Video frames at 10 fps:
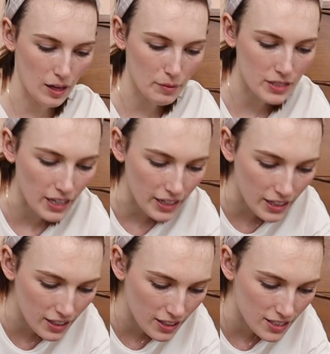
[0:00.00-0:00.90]
I'm
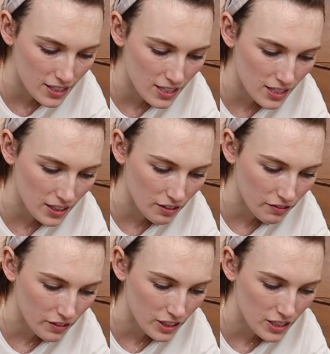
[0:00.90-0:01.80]
excited because this is like the
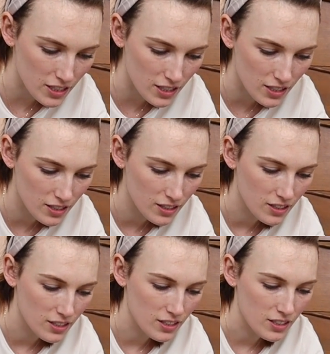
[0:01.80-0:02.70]
first
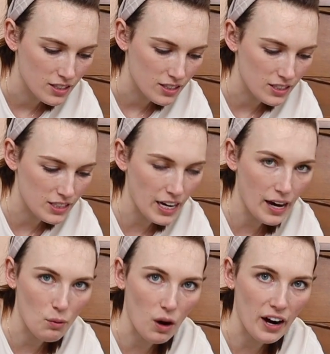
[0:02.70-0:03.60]
D
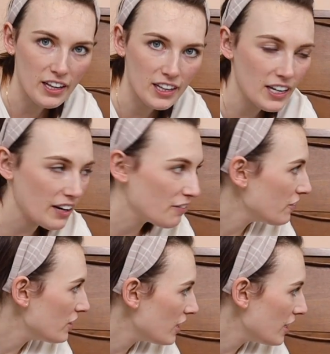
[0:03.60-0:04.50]
I Y thing. I
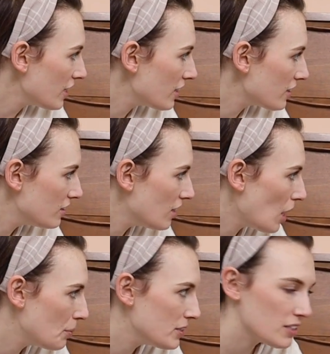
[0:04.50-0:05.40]
feel like
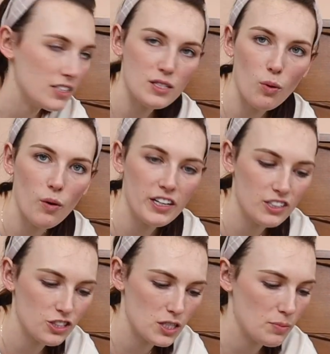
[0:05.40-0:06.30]
up until this point,
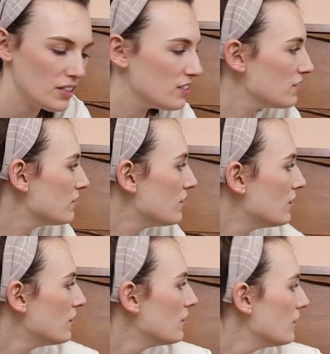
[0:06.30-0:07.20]
it's just been
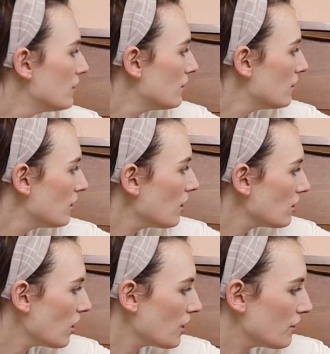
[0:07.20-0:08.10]

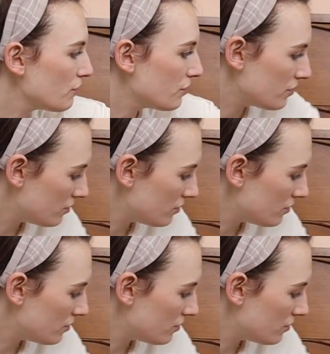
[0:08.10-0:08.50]
a lot of